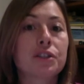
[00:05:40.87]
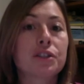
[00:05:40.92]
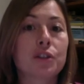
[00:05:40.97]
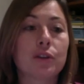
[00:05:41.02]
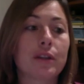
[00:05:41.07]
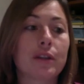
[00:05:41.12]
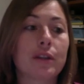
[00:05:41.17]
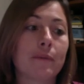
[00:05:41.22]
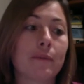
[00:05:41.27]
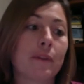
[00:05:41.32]

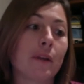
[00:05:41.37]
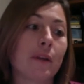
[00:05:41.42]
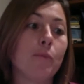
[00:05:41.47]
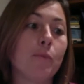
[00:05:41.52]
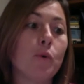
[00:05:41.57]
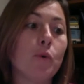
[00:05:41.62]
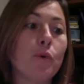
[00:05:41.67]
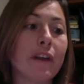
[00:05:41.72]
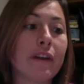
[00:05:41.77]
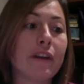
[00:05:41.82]
So the
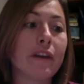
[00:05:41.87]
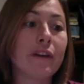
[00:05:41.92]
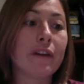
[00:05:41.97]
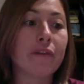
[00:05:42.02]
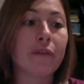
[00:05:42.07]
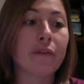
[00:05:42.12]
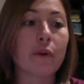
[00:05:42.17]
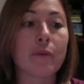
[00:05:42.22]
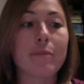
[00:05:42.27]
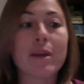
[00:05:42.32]
movie
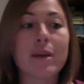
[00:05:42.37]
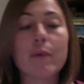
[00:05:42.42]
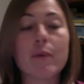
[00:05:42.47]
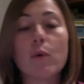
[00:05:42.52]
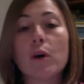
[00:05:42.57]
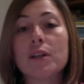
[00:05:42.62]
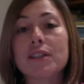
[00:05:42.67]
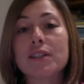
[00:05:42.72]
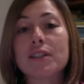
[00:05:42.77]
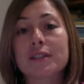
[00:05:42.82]
for me
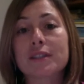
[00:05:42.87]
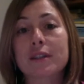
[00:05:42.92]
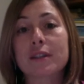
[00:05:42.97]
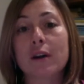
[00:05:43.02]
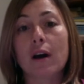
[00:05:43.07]
was